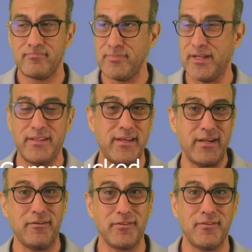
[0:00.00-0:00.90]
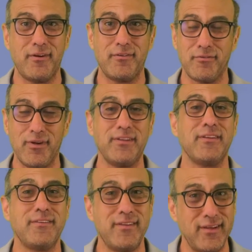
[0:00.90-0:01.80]
Man, that Aristotle, quite the
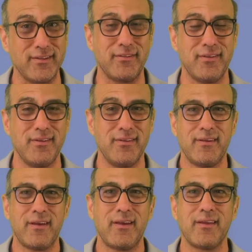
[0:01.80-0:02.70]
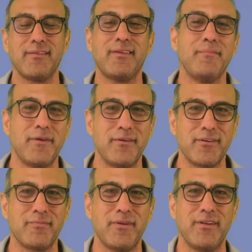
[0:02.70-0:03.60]
dick. I guess I better
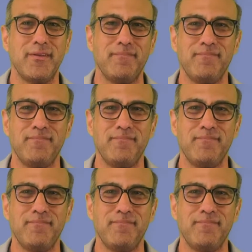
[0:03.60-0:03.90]
explain it.